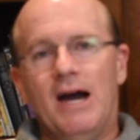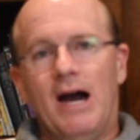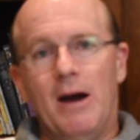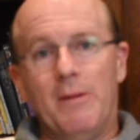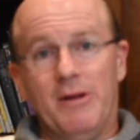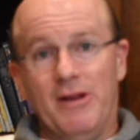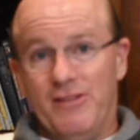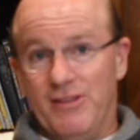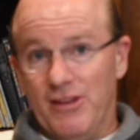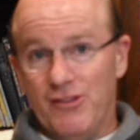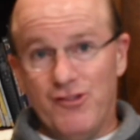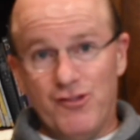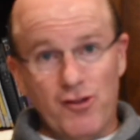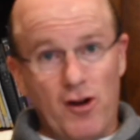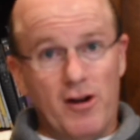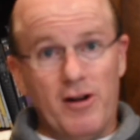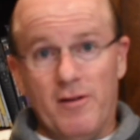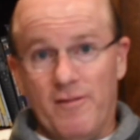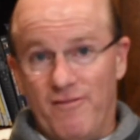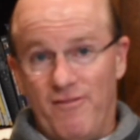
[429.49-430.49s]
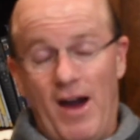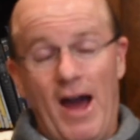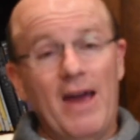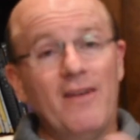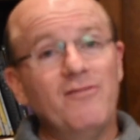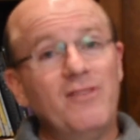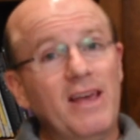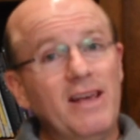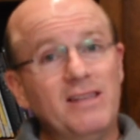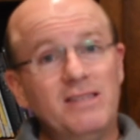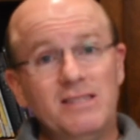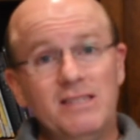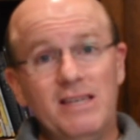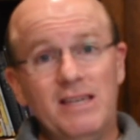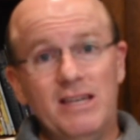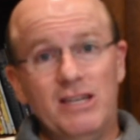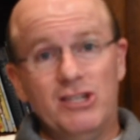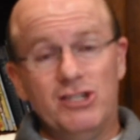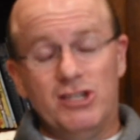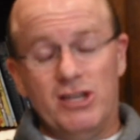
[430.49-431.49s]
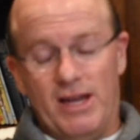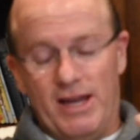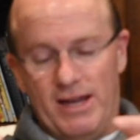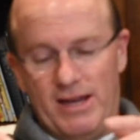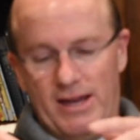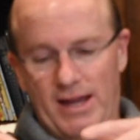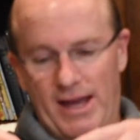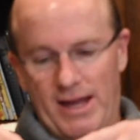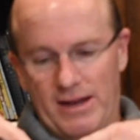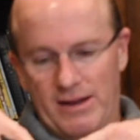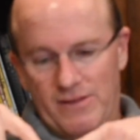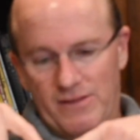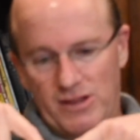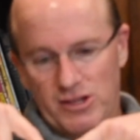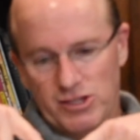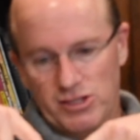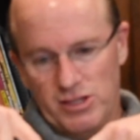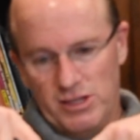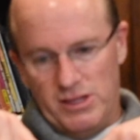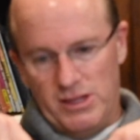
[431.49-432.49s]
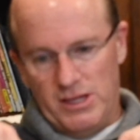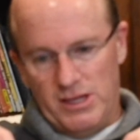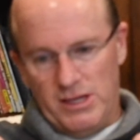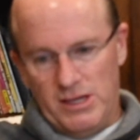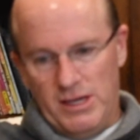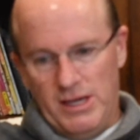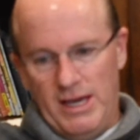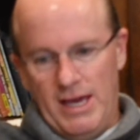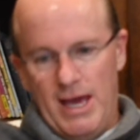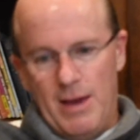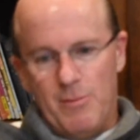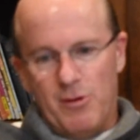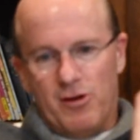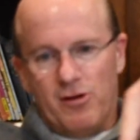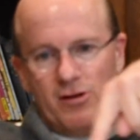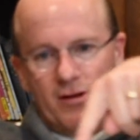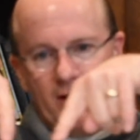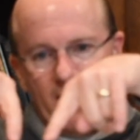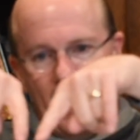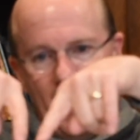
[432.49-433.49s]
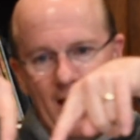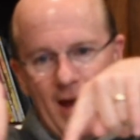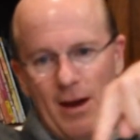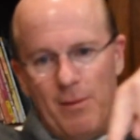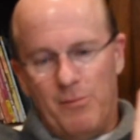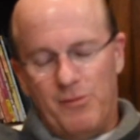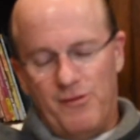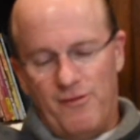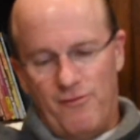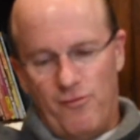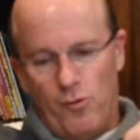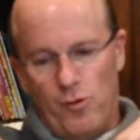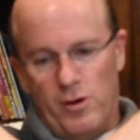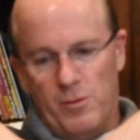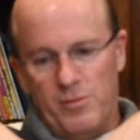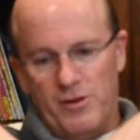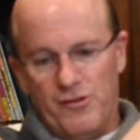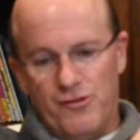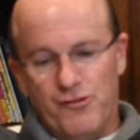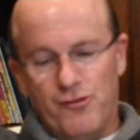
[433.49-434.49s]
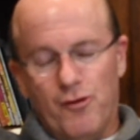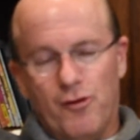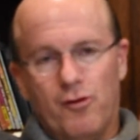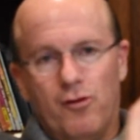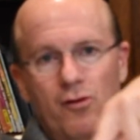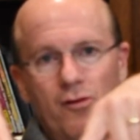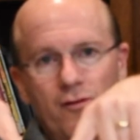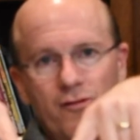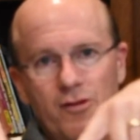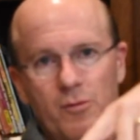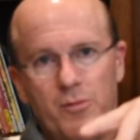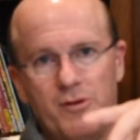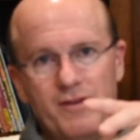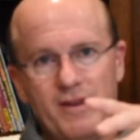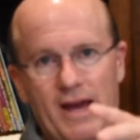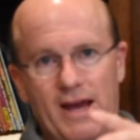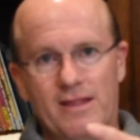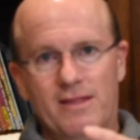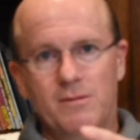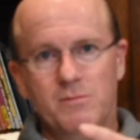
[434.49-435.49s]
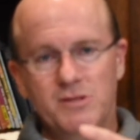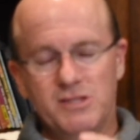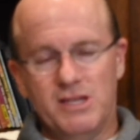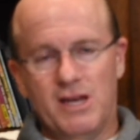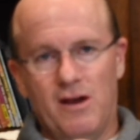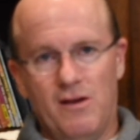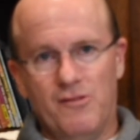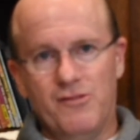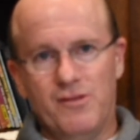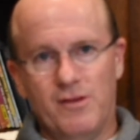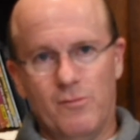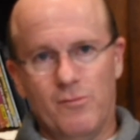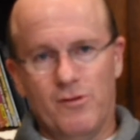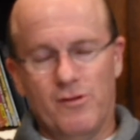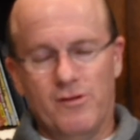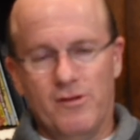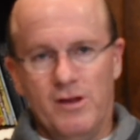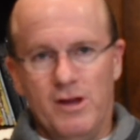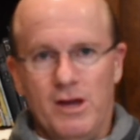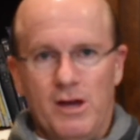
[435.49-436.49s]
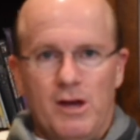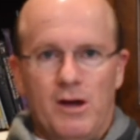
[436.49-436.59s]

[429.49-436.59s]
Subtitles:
And it did start a 5-day siege, and essentially the immigrant camp formed a circle to protect themselves and were